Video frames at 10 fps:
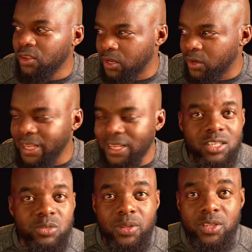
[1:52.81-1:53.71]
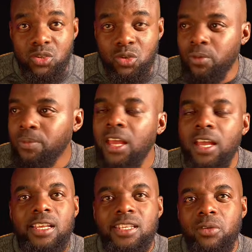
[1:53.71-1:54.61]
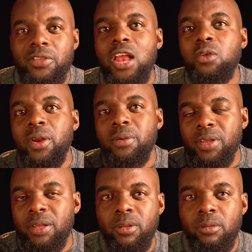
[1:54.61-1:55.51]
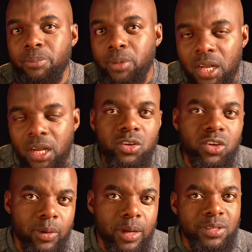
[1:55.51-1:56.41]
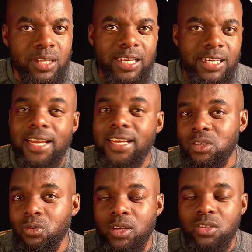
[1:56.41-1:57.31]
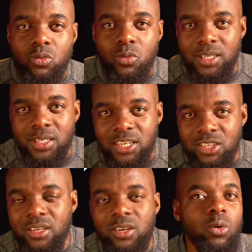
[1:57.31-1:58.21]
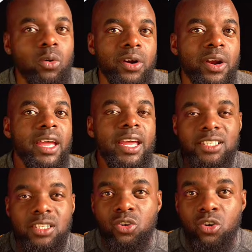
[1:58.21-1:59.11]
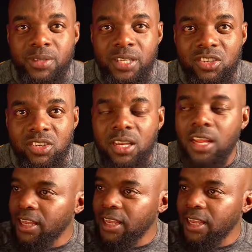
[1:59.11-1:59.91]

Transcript: you can connect this with Zoom so that when people book on your website and it's a one-to-one -one session or it's a group session,